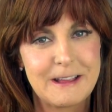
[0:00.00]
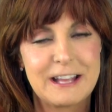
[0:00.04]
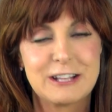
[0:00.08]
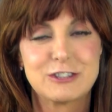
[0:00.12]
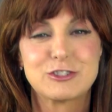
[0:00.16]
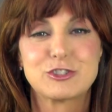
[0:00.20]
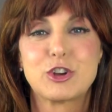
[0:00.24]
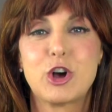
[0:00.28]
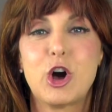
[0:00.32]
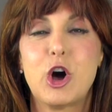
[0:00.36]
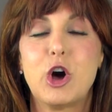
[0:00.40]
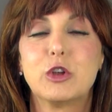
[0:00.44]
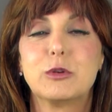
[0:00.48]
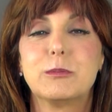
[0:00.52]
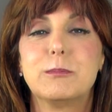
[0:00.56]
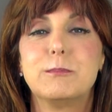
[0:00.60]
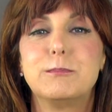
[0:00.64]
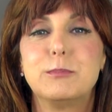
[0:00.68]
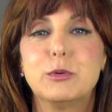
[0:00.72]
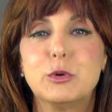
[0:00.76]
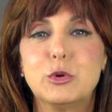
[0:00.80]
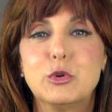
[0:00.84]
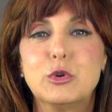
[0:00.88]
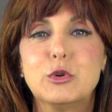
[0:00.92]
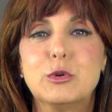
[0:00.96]
It's
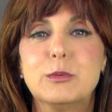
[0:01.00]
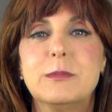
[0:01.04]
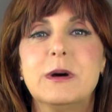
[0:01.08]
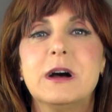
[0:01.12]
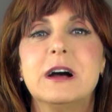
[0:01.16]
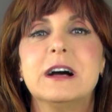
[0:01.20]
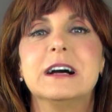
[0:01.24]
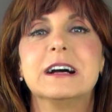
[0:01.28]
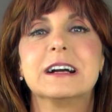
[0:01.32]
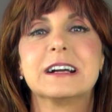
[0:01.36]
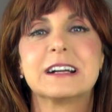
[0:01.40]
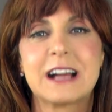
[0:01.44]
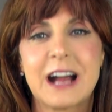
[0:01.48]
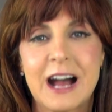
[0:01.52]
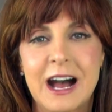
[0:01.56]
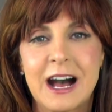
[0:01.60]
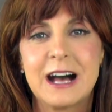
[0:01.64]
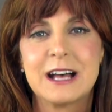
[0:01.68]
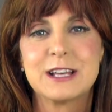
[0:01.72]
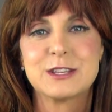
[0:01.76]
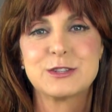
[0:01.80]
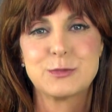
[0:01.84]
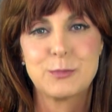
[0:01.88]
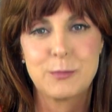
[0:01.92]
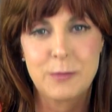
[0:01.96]
called Boom
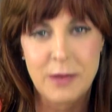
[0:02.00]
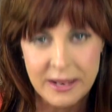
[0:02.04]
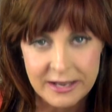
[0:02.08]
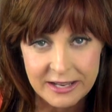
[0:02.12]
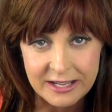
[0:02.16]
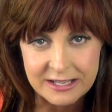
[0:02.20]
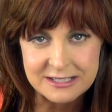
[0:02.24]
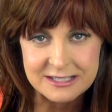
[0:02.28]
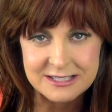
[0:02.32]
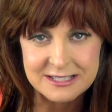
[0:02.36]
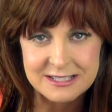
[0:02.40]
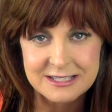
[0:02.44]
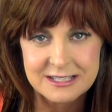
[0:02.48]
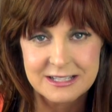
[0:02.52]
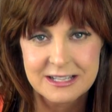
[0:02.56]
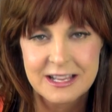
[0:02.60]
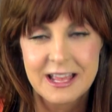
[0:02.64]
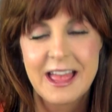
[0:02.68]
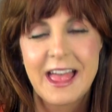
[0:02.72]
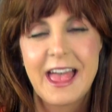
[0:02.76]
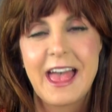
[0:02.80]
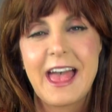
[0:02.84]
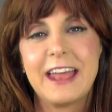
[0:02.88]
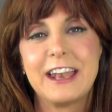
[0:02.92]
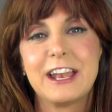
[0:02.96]
Cosmetics,
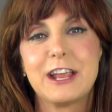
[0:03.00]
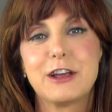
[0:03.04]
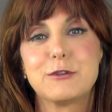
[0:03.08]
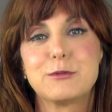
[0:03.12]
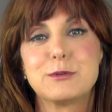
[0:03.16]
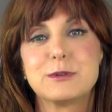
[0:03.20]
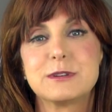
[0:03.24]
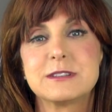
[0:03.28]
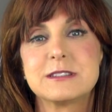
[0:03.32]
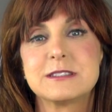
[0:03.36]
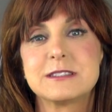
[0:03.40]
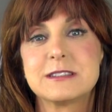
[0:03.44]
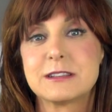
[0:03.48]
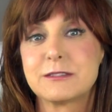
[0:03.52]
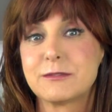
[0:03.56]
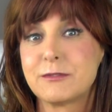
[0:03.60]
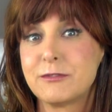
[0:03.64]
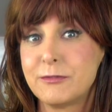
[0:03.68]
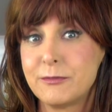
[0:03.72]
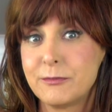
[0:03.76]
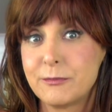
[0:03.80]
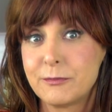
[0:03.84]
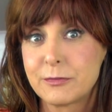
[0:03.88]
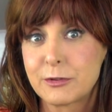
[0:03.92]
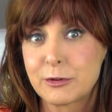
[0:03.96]
and it was
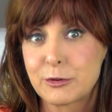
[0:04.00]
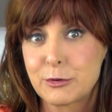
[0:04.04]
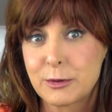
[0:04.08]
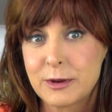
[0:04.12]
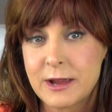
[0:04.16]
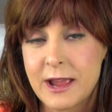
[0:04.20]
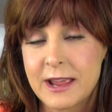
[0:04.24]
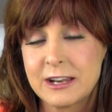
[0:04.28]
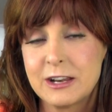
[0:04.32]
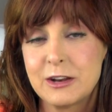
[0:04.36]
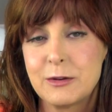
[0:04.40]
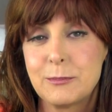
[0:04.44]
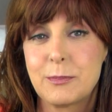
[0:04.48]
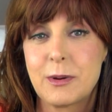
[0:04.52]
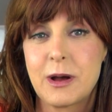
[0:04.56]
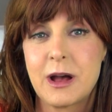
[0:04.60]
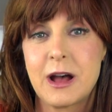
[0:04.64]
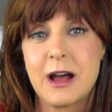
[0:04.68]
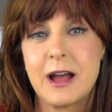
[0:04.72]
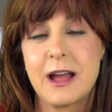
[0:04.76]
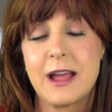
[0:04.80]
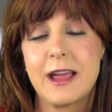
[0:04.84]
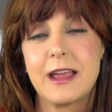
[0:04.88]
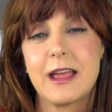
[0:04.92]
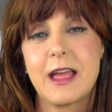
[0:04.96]
created
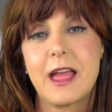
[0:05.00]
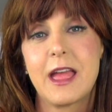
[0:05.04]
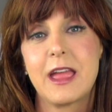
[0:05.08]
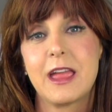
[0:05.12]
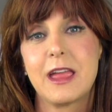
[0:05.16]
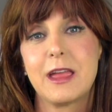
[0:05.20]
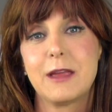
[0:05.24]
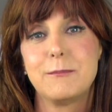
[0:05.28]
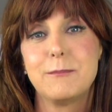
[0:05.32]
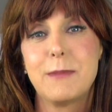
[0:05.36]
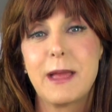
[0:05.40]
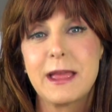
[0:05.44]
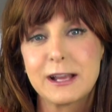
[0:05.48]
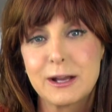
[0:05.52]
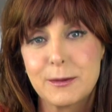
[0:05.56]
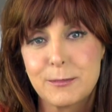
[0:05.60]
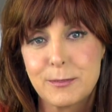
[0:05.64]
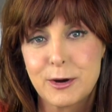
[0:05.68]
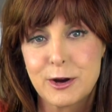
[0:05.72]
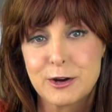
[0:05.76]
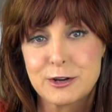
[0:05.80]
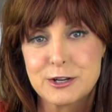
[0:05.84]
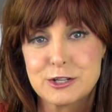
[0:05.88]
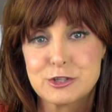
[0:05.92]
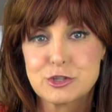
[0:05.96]
by a makeup
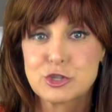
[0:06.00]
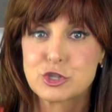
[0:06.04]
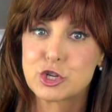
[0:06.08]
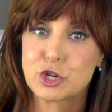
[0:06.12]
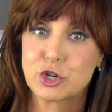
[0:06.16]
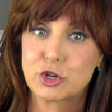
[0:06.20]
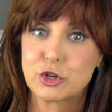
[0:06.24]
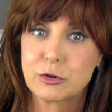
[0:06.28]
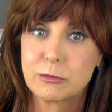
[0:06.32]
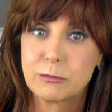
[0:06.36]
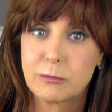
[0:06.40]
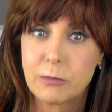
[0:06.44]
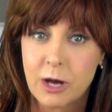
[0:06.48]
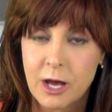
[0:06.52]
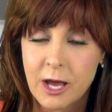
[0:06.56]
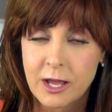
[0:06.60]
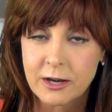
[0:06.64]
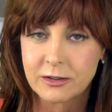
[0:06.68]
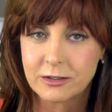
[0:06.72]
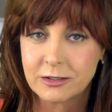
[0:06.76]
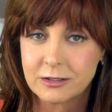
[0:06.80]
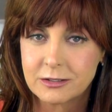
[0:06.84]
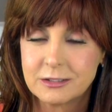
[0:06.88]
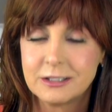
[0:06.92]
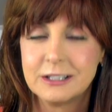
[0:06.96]
artist turned
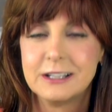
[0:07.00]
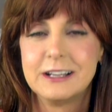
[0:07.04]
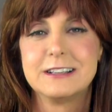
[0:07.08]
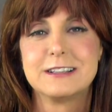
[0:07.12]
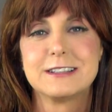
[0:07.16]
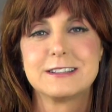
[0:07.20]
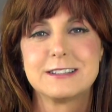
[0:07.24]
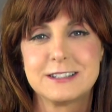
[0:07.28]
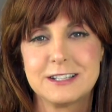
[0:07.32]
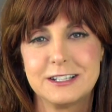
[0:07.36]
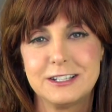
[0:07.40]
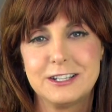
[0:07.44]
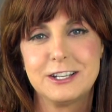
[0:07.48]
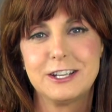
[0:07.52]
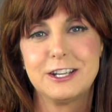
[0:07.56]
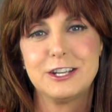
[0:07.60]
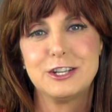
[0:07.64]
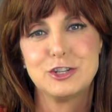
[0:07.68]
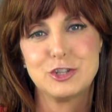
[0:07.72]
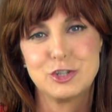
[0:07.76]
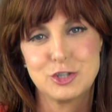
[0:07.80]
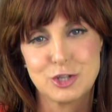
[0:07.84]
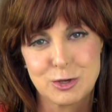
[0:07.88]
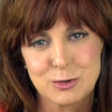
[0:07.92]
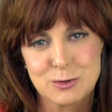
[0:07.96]
model,
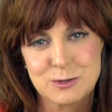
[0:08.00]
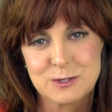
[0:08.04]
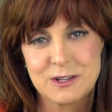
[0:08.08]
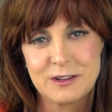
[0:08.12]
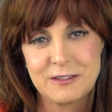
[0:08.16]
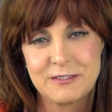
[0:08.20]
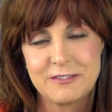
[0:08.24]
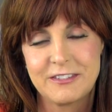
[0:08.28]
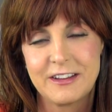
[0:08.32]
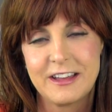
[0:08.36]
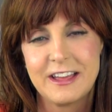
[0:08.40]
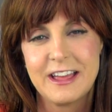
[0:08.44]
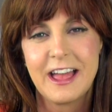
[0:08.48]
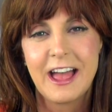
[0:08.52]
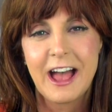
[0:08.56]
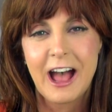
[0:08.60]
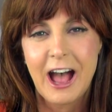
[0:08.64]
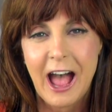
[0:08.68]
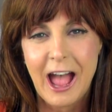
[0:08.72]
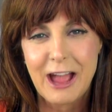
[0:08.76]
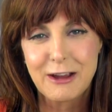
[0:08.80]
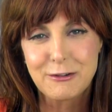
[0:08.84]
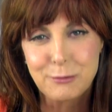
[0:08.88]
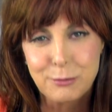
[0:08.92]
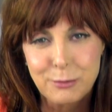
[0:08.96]
Cindy Joseph.
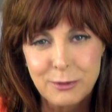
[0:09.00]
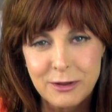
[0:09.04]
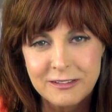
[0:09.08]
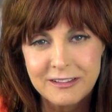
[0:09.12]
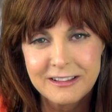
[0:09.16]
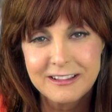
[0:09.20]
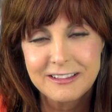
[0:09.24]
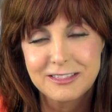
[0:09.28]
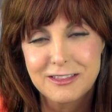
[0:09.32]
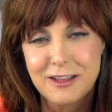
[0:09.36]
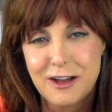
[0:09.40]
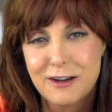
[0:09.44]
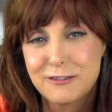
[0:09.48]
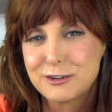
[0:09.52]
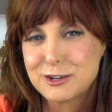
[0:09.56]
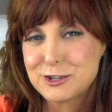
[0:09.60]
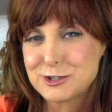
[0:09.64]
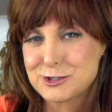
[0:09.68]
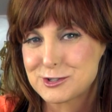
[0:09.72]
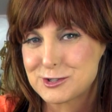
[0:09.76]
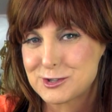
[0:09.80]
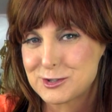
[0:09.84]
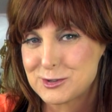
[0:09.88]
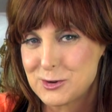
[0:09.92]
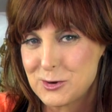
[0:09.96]
I really love her
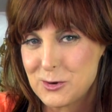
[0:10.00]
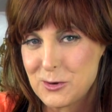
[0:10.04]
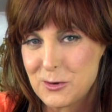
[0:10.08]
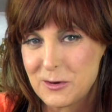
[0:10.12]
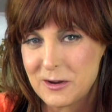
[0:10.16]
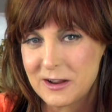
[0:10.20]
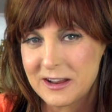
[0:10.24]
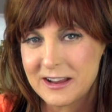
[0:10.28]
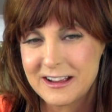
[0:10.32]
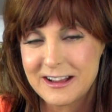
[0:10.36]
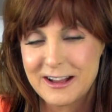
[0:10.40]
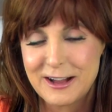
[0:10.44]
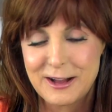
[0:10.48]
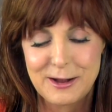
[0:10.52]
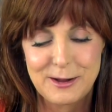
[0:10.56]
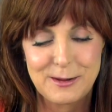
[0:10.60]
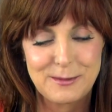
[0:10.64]
story.